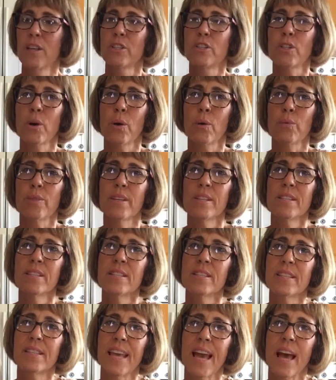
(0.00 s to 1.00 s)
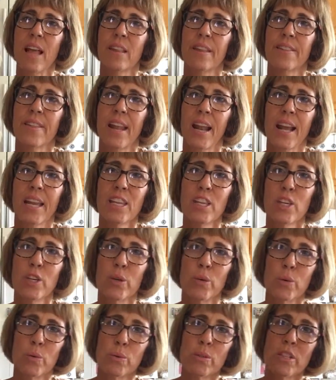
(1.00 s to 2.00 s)
So this is the gallon that I
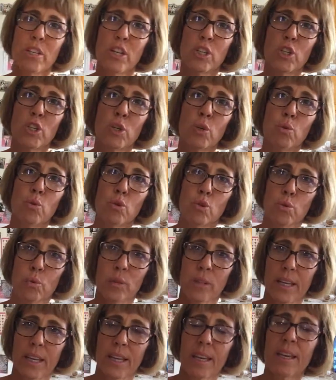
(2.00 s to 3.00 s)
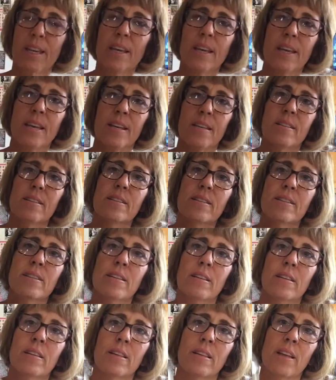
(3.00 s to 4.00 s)
use usually is,
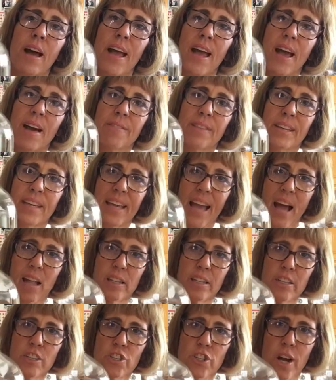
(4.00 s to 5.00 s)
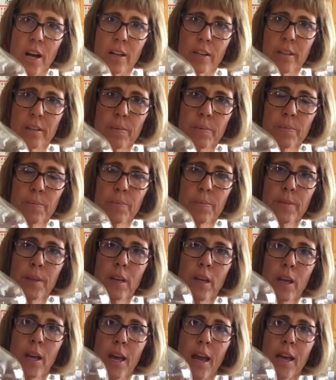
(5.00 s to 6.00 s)
I have a gallon jug,
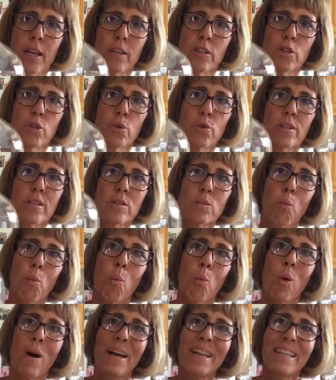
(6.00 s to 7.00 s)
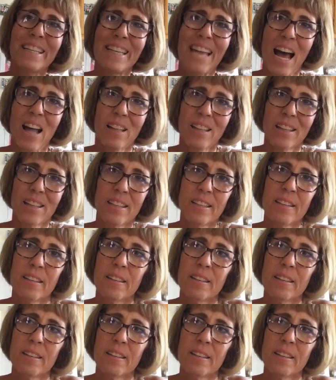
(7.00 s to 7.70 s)
and to this 1 gallon,